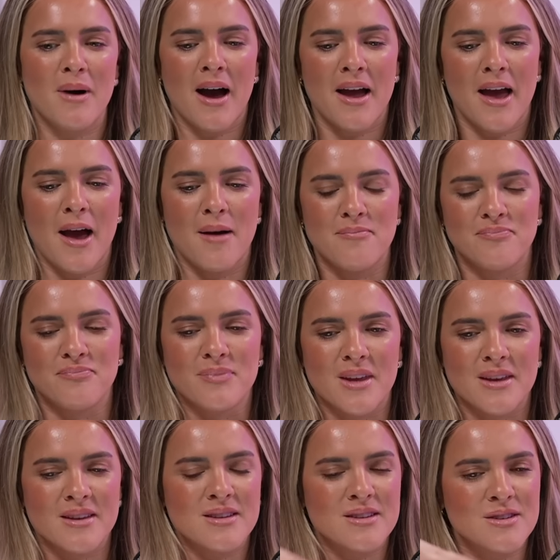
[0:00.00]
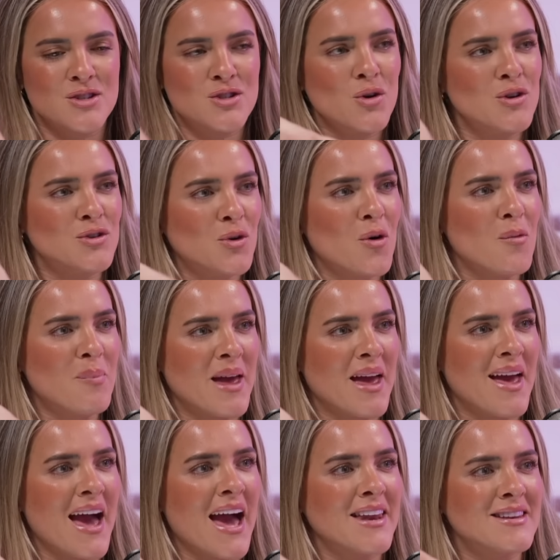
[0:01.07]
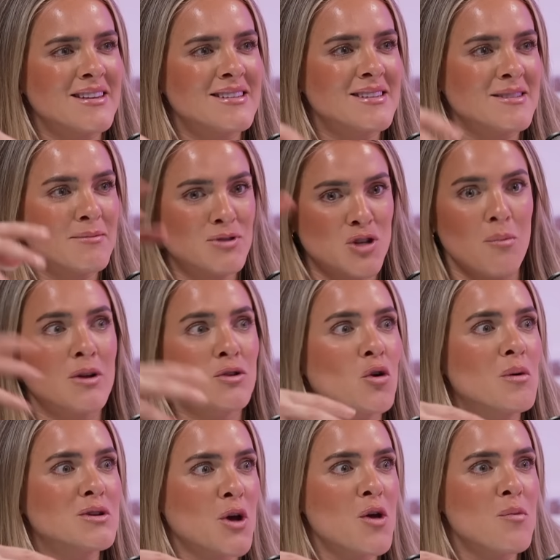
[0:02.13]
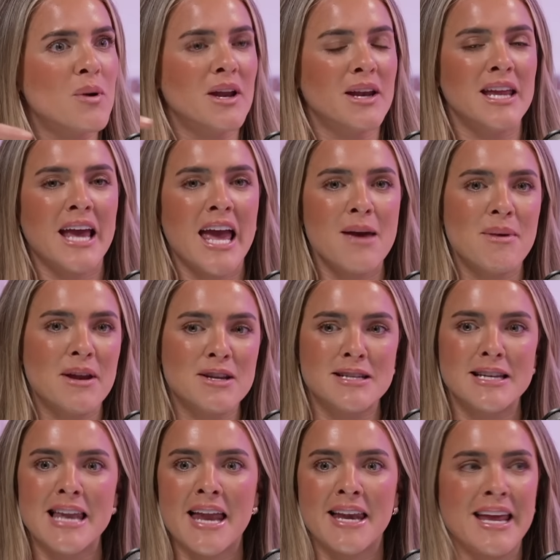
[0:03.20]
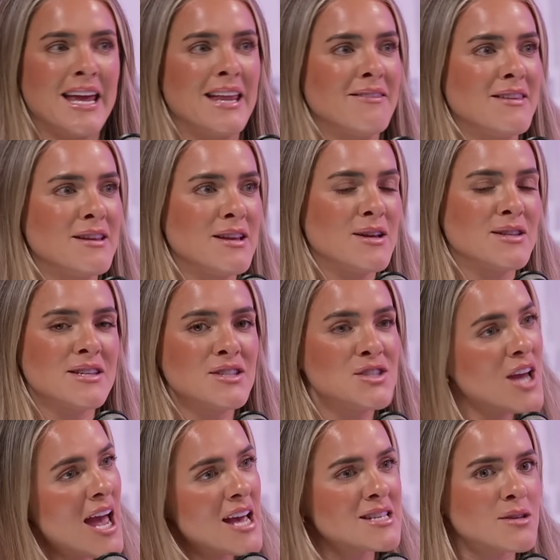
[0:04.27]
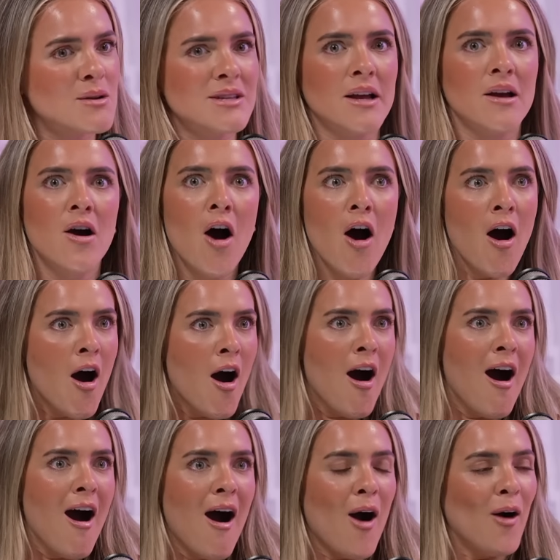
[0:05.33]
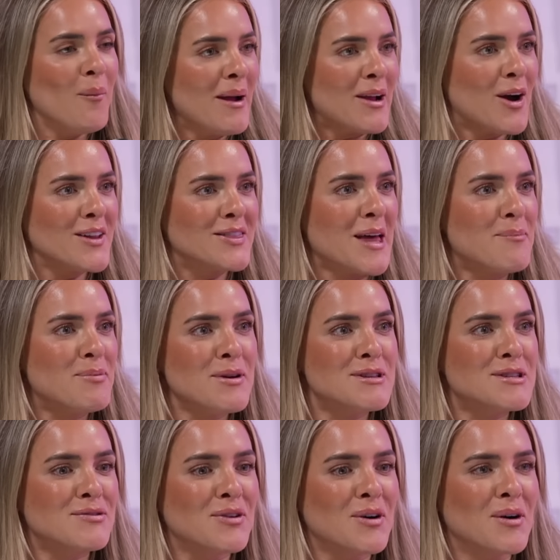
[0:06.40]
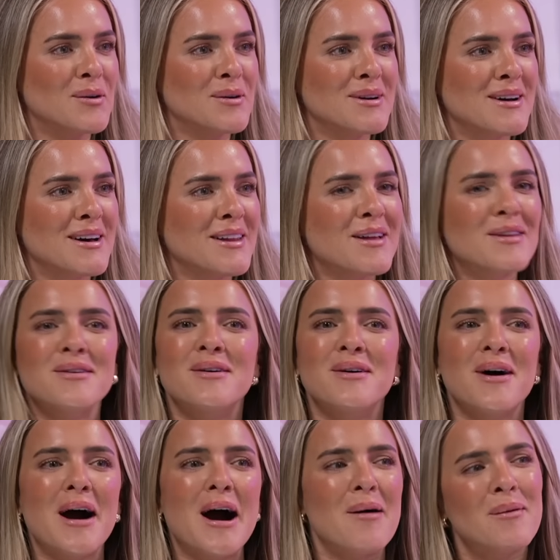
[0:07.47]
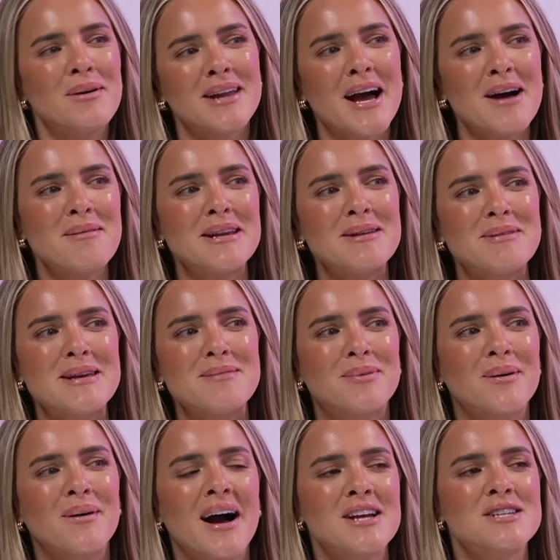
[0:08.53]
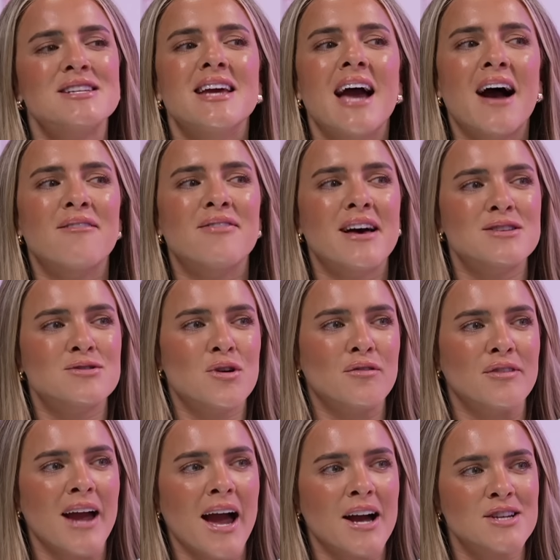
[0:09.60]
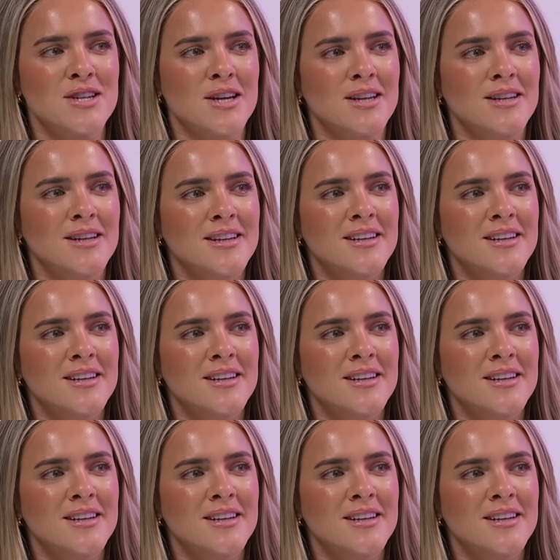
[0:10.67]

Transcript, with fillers: my um, shutter door bit, and so my door was open, and he came in, he just leant in, he goes, Jess. And I was like, oh my God, they're beautiful. And I thought, I wonder how many people actually have that sort of reaction.